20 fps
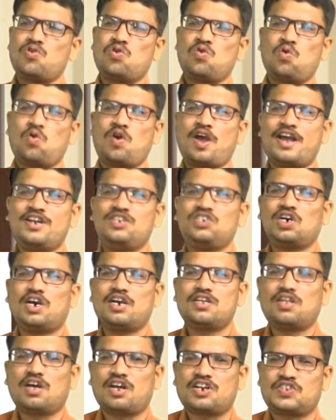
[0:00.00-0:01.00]
you enjoy
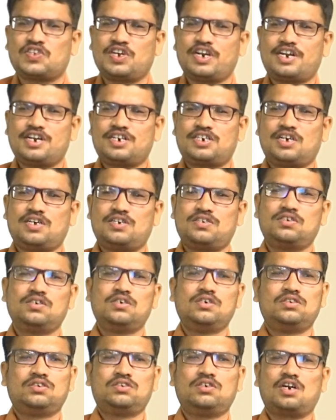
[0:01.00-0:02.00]
the recitation.
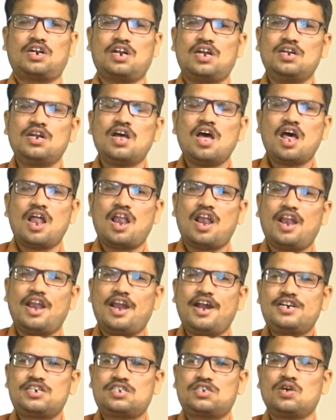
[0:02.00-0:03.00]
Children,
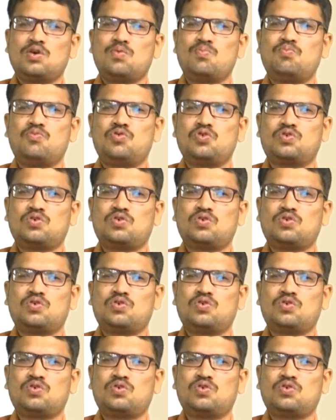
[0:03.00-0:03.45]
let's move